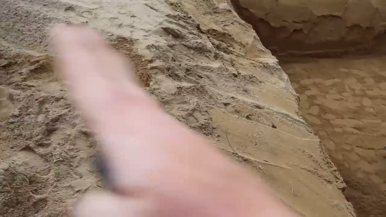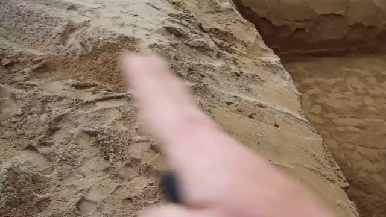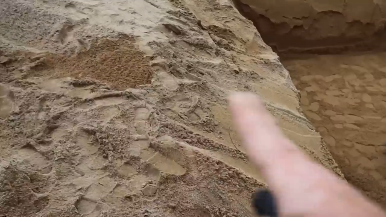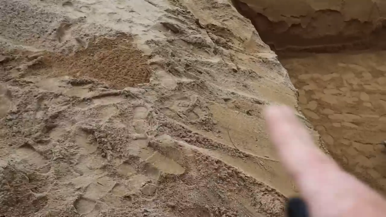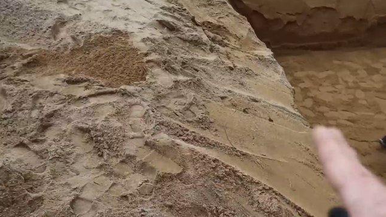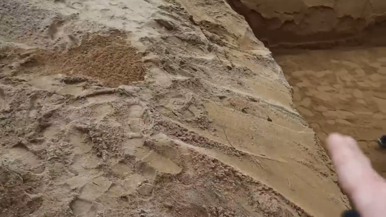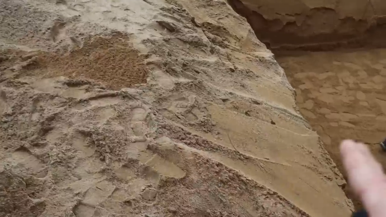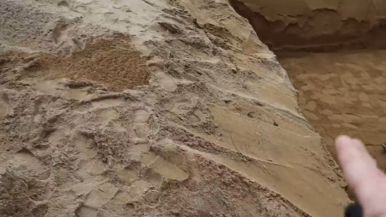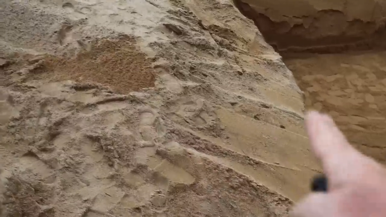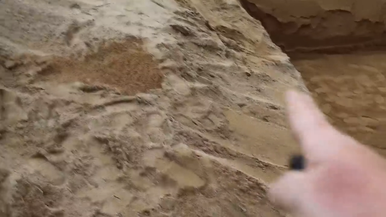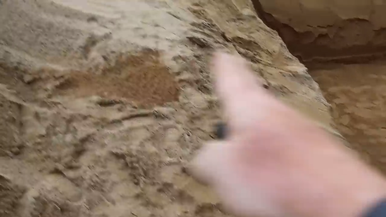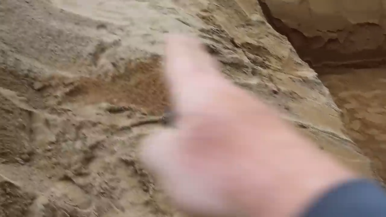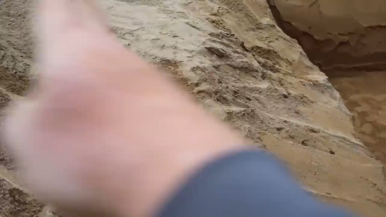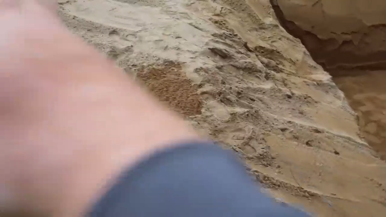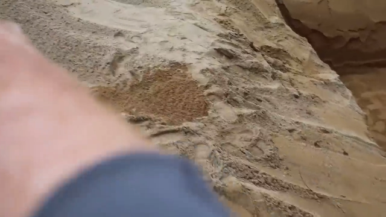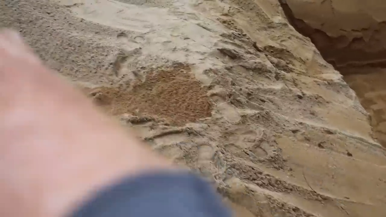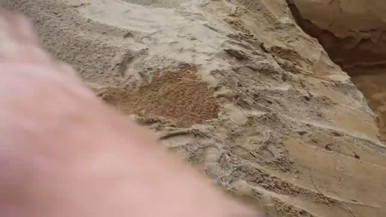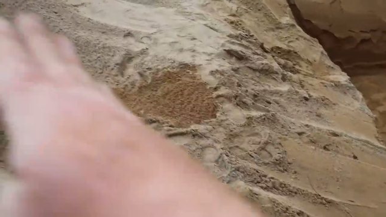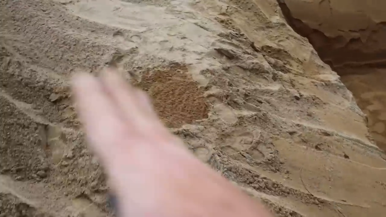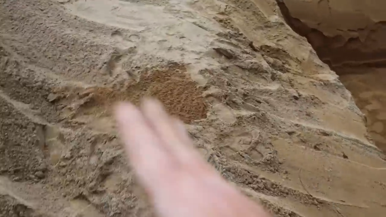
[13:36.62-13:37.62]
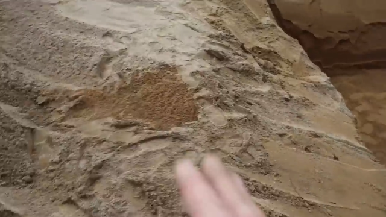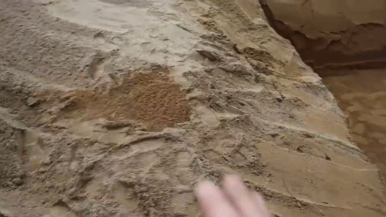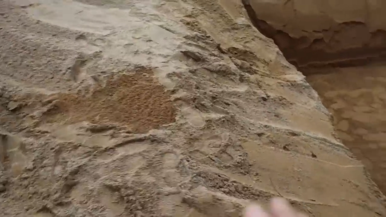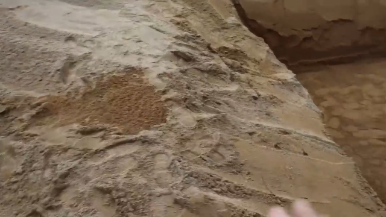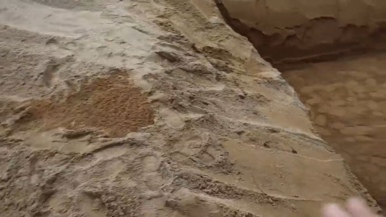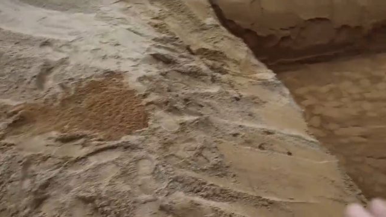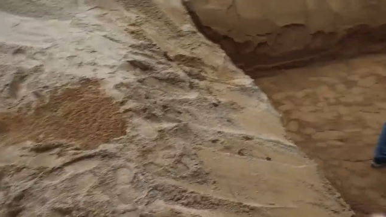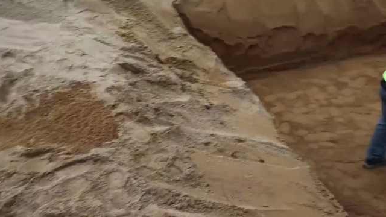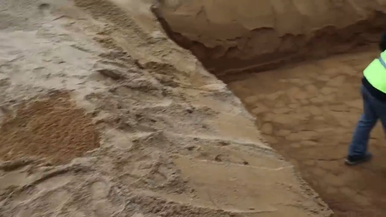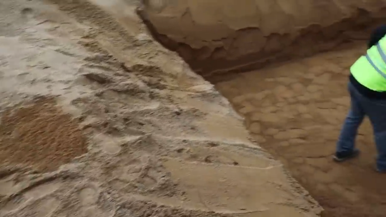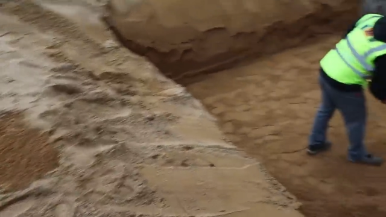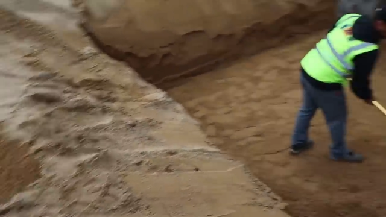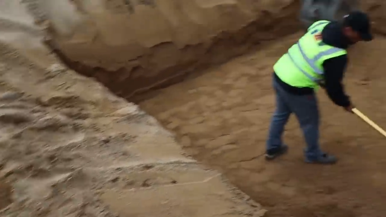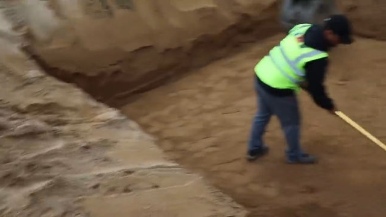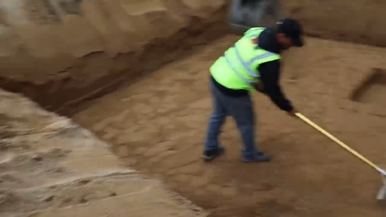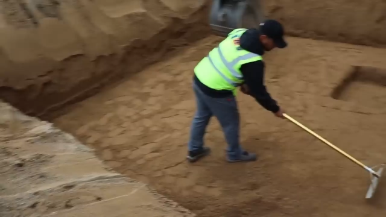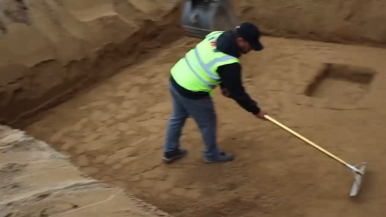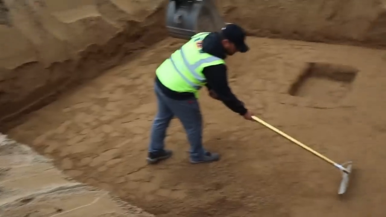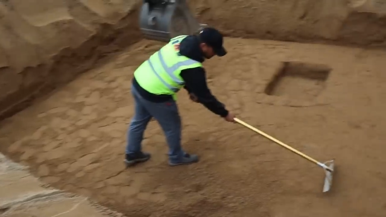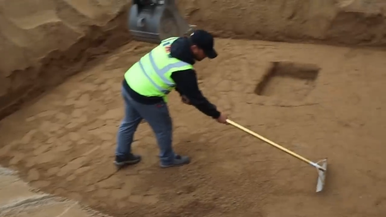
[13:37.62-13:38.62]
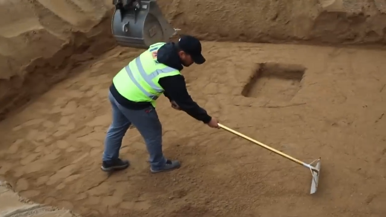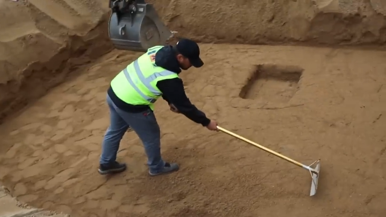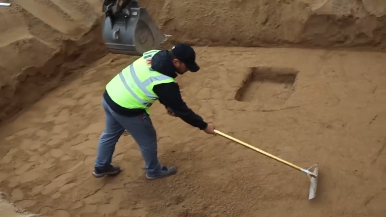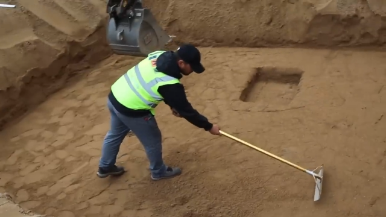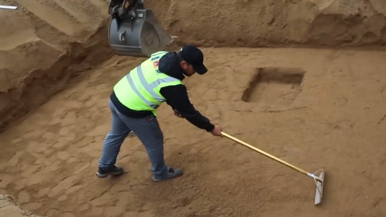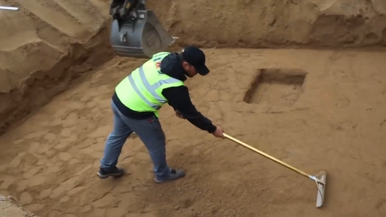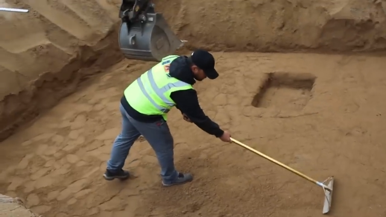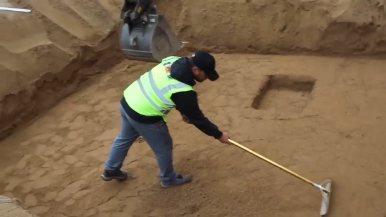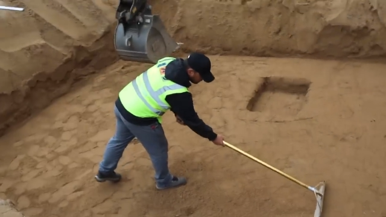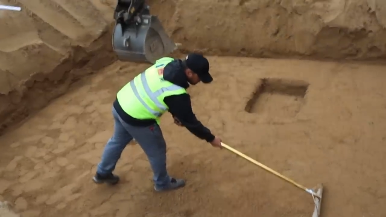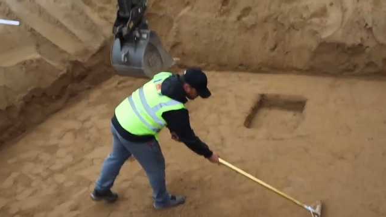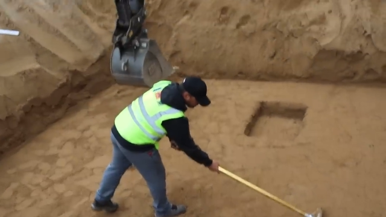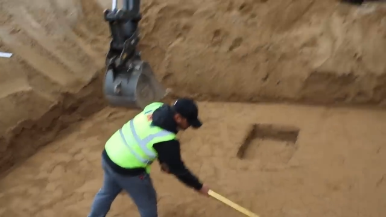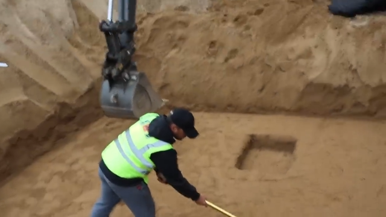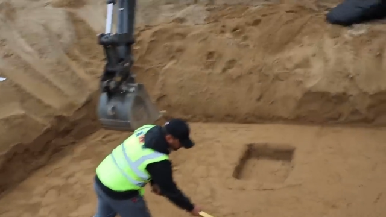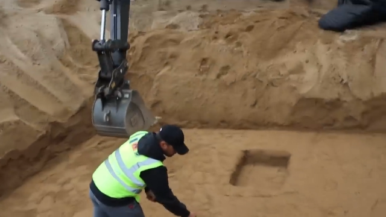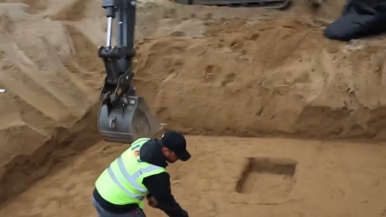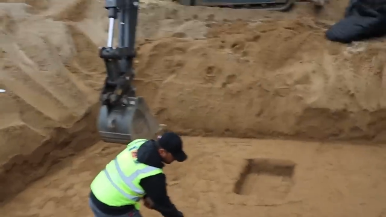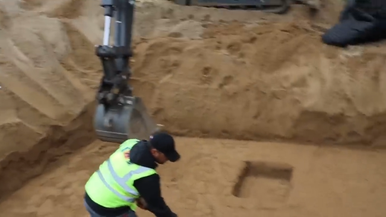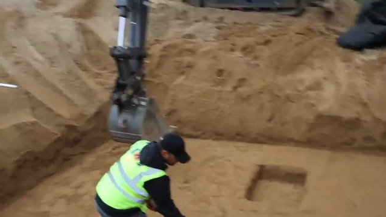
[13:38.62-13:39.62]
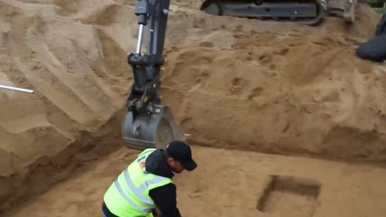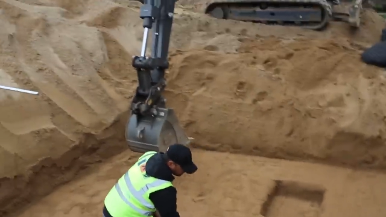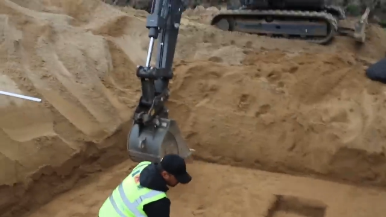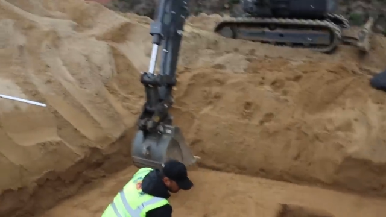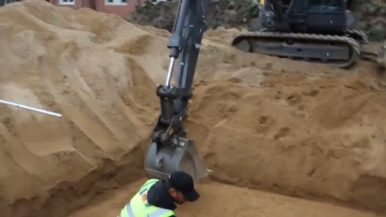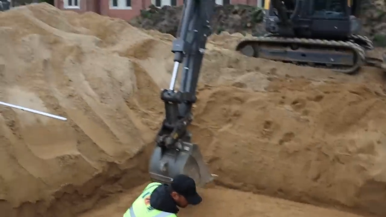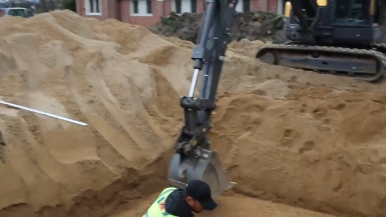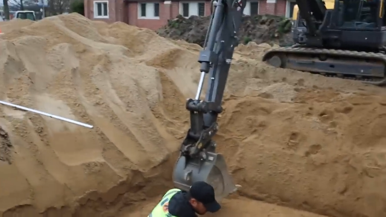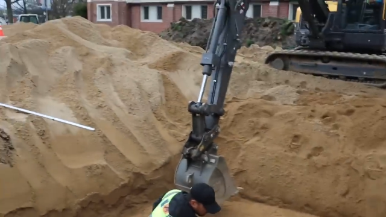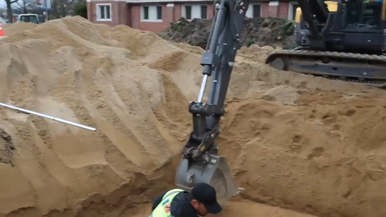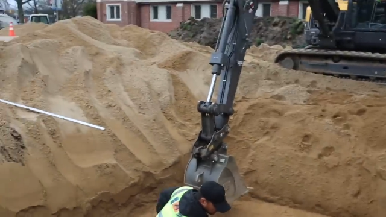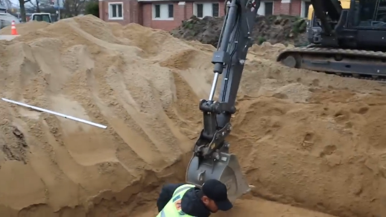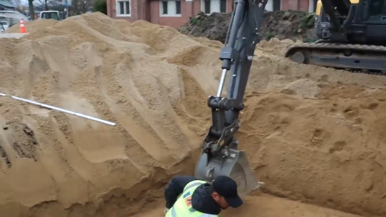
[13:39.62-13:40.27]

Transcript: Nobody's mouth can be seen.